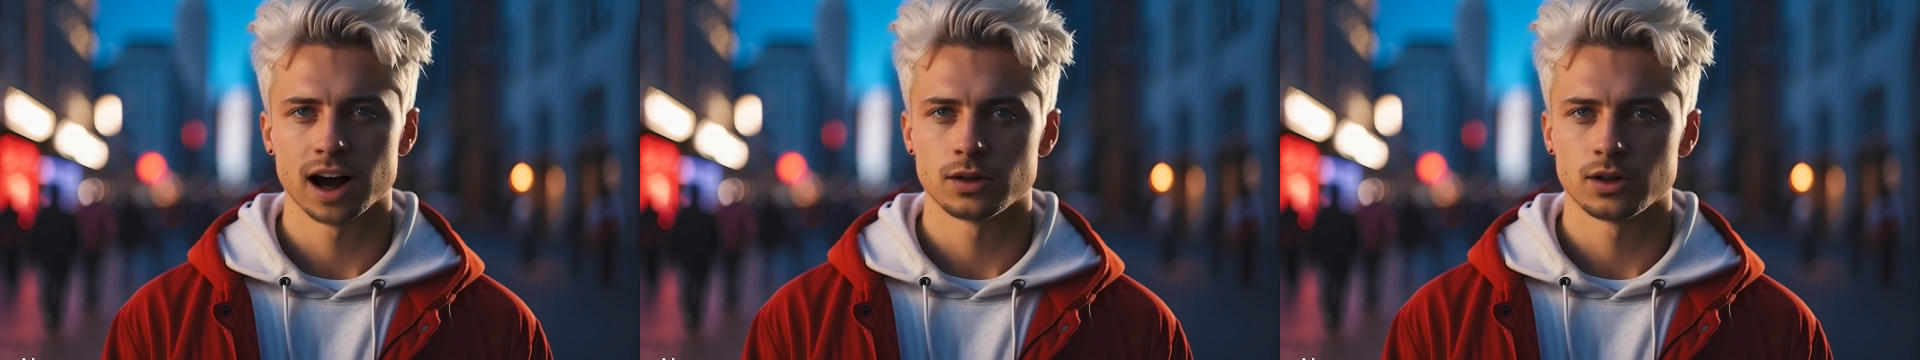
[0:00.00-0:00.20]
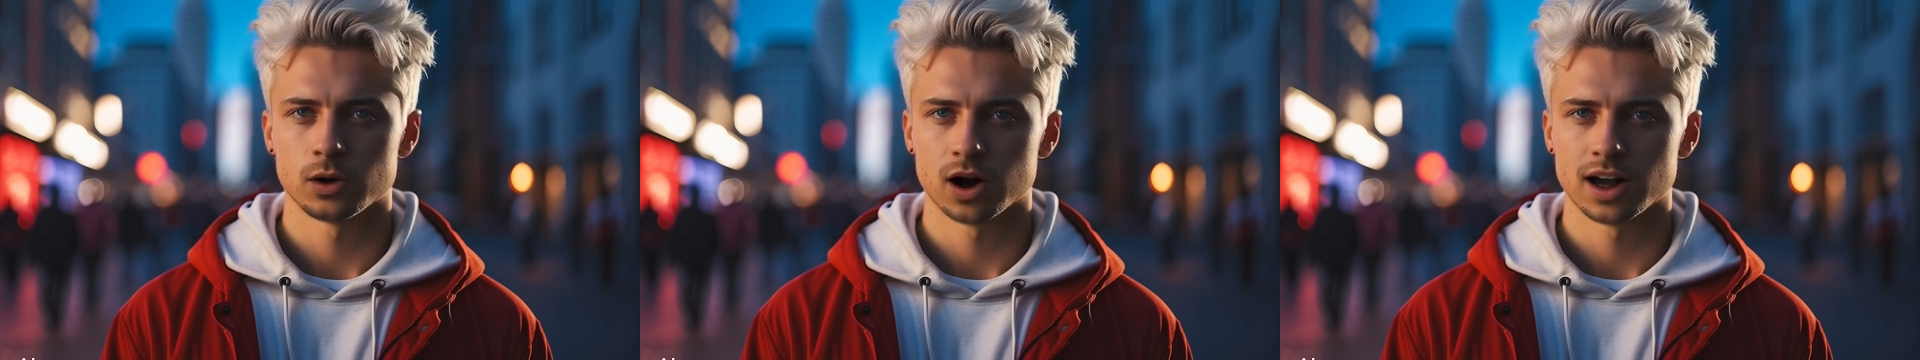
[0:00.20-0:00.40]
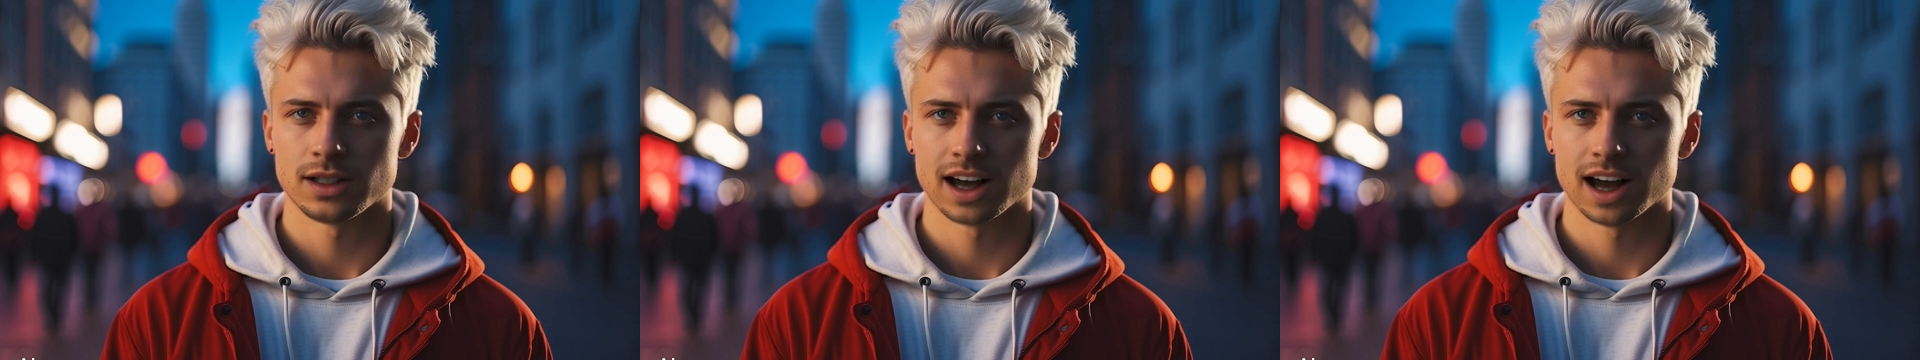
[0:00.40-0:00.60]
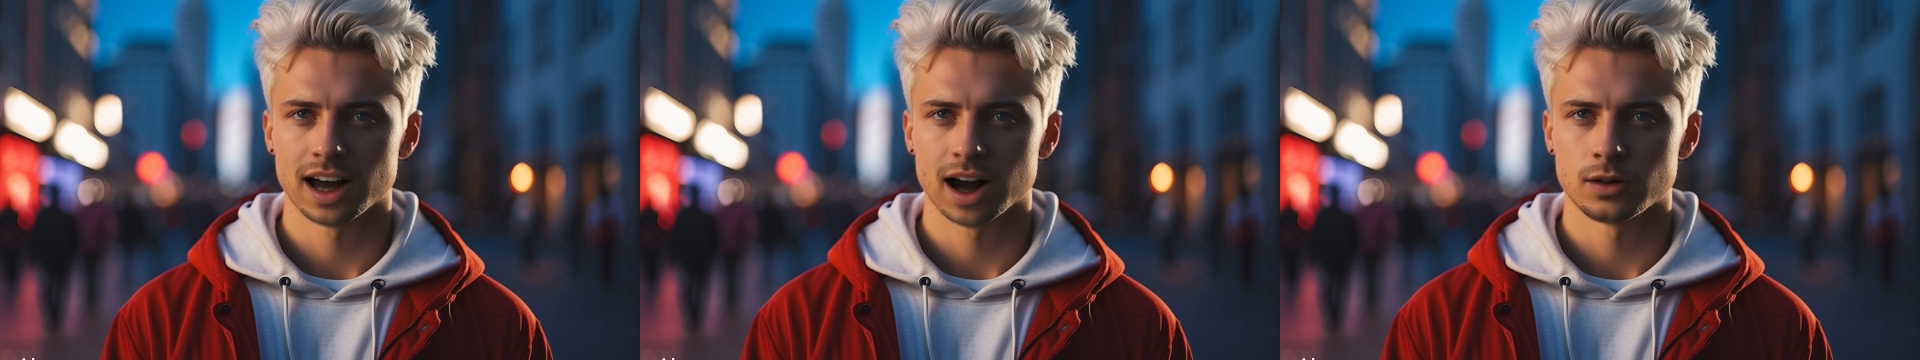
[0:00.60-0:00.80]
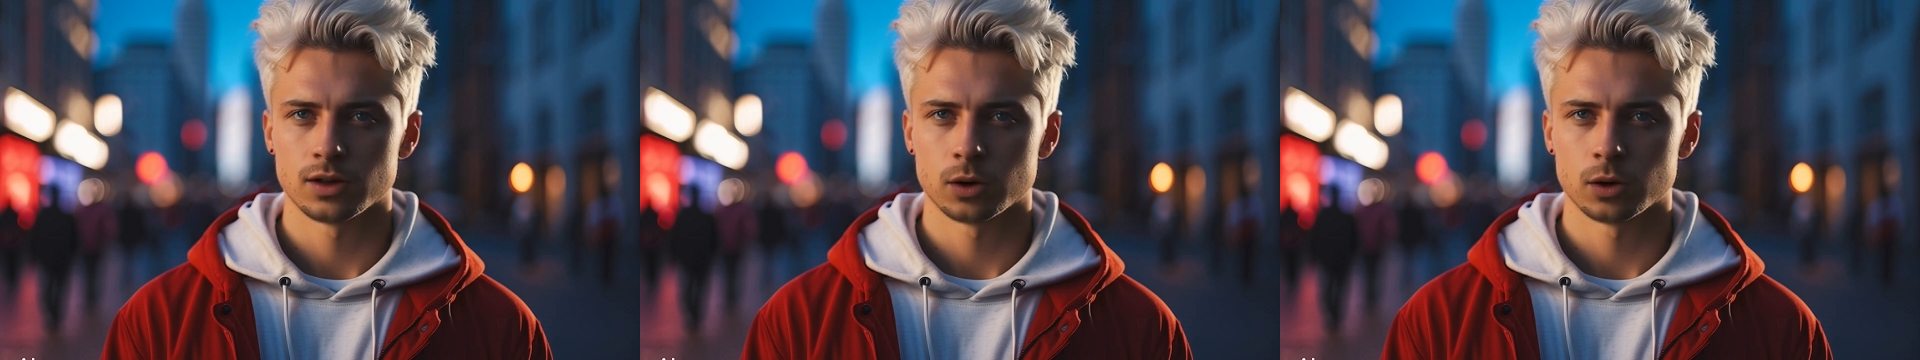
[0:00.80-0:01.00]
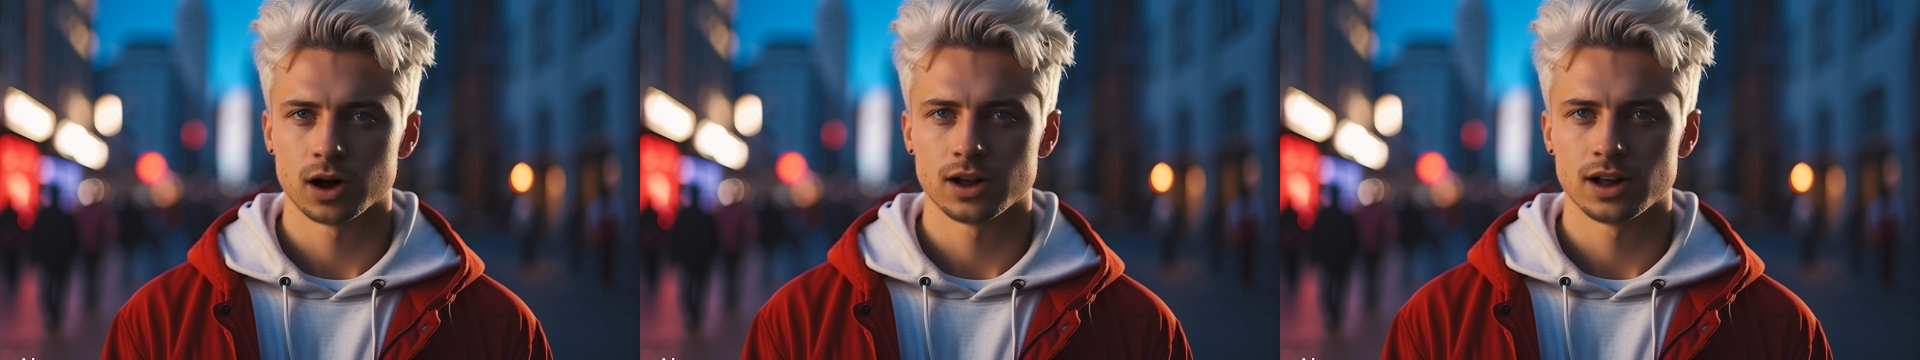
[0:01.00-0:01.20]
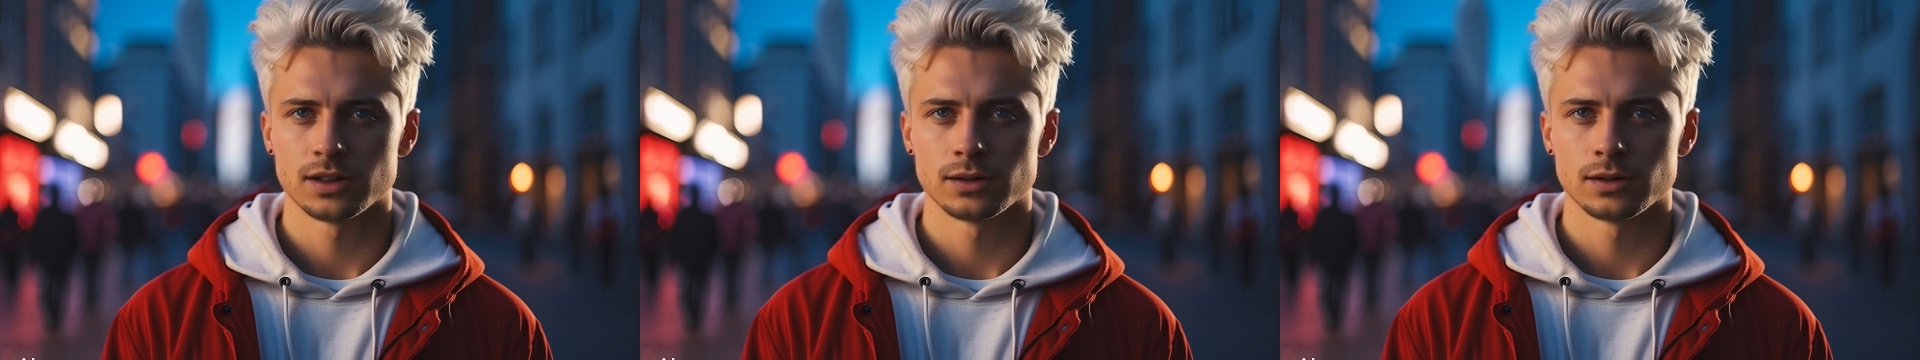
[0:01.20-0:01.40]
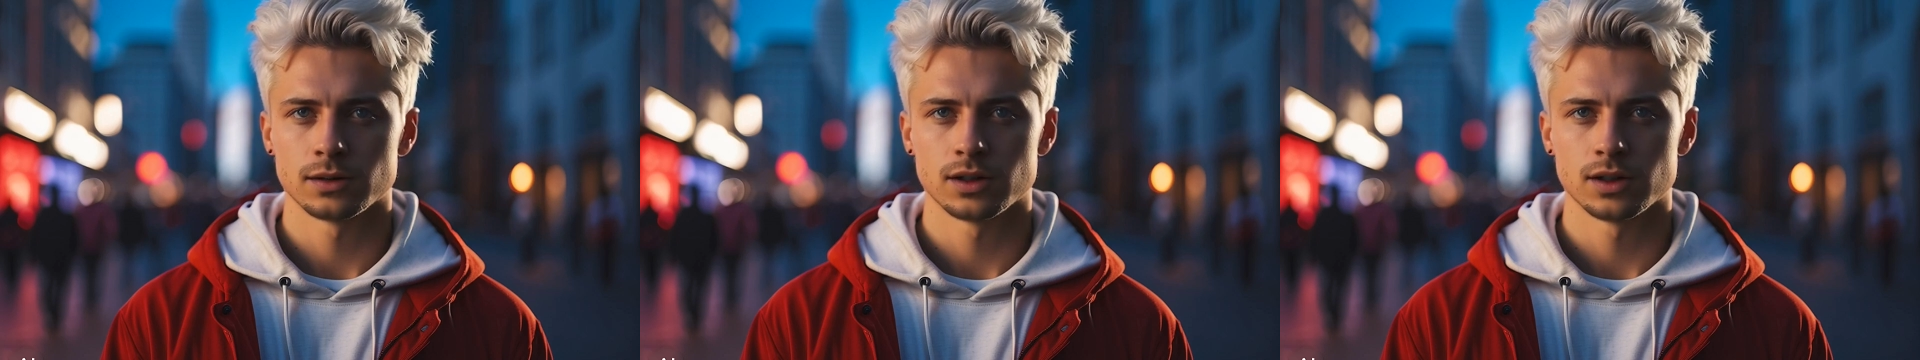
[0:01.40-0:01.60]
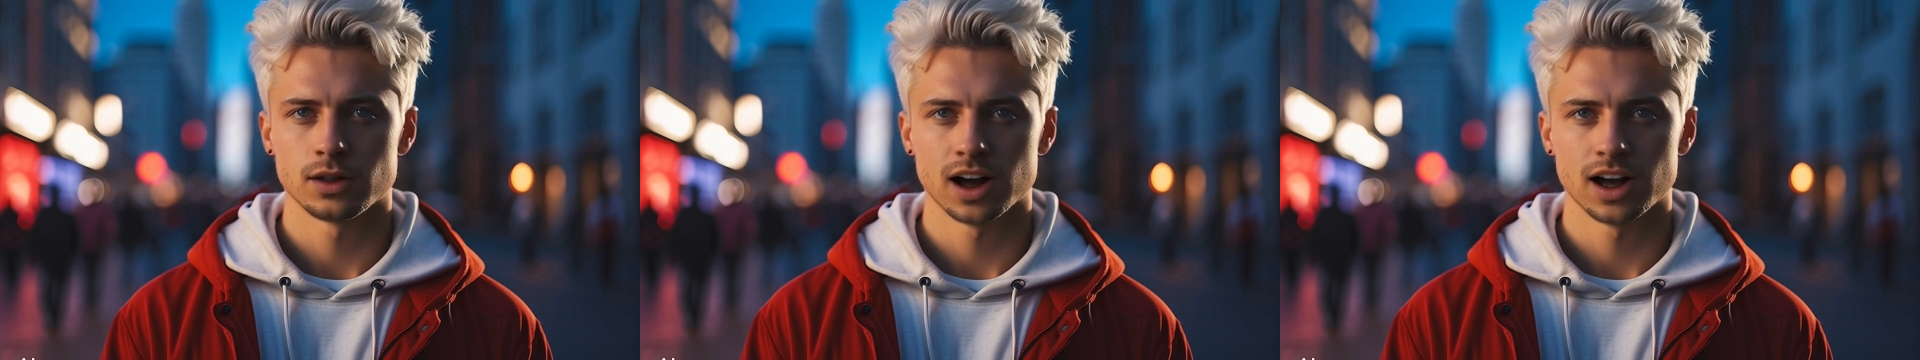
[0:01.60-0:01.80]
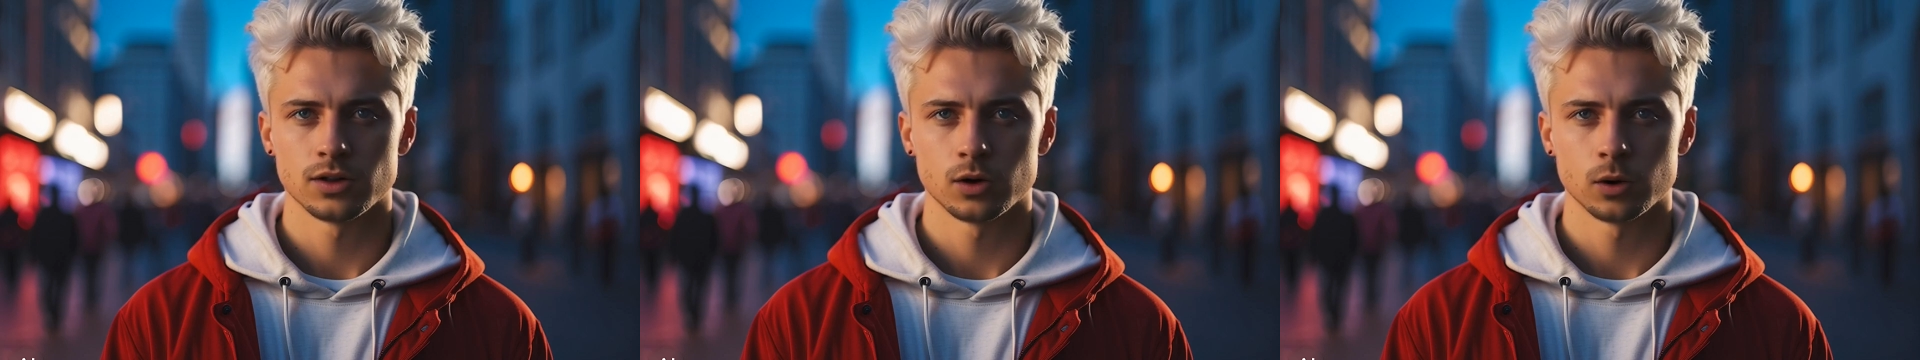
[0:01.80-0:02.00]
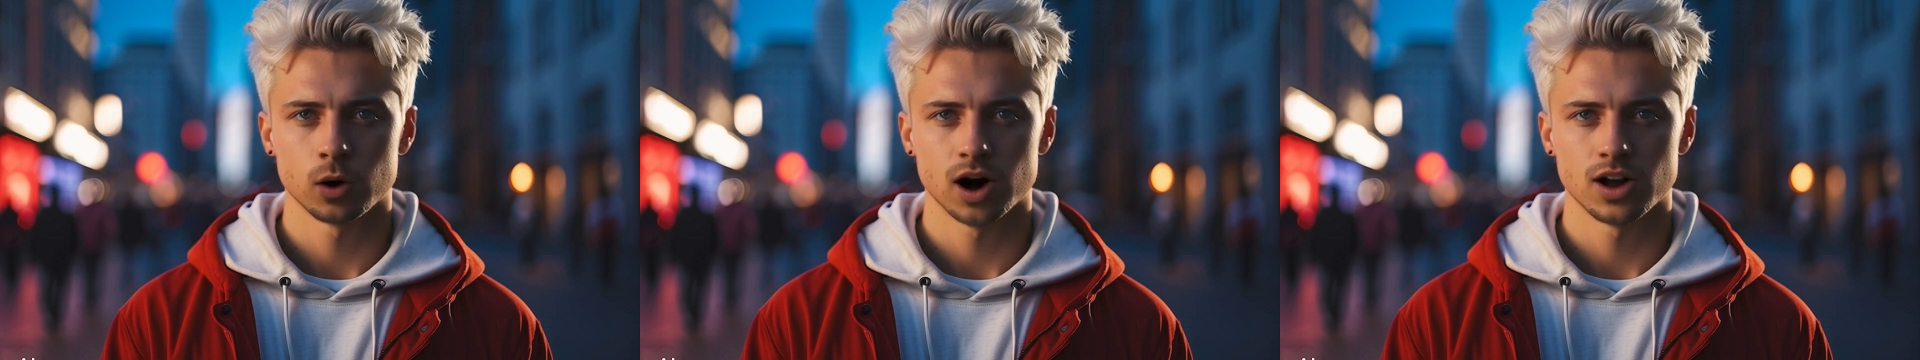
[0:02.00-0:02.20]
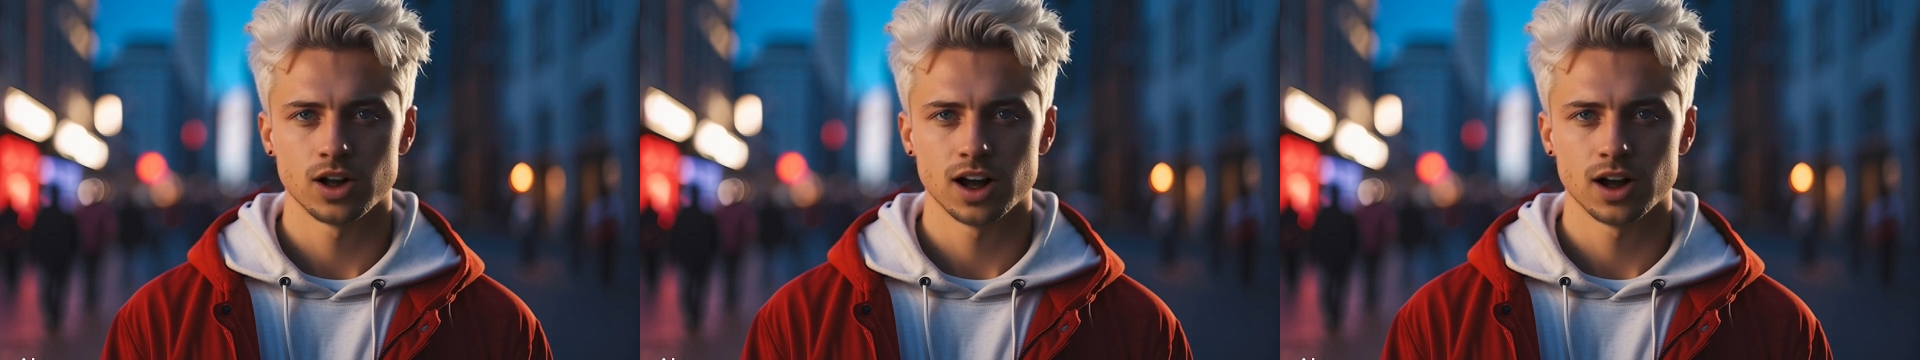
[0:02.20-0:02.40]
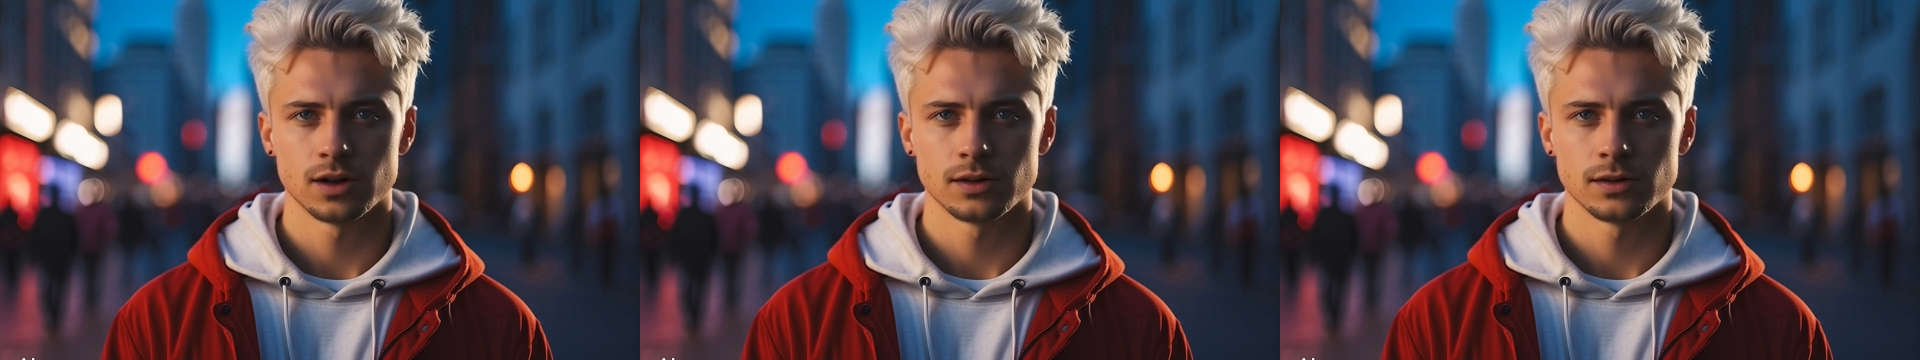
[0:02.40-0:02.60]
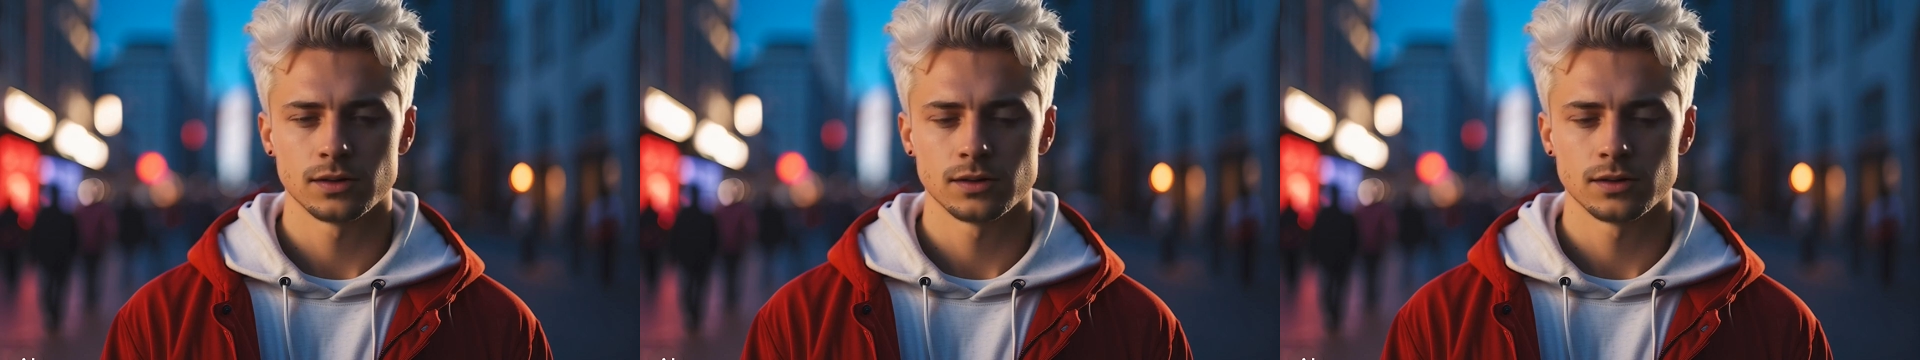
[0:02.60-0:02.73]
Have a great day, everyone. Thanks for watching.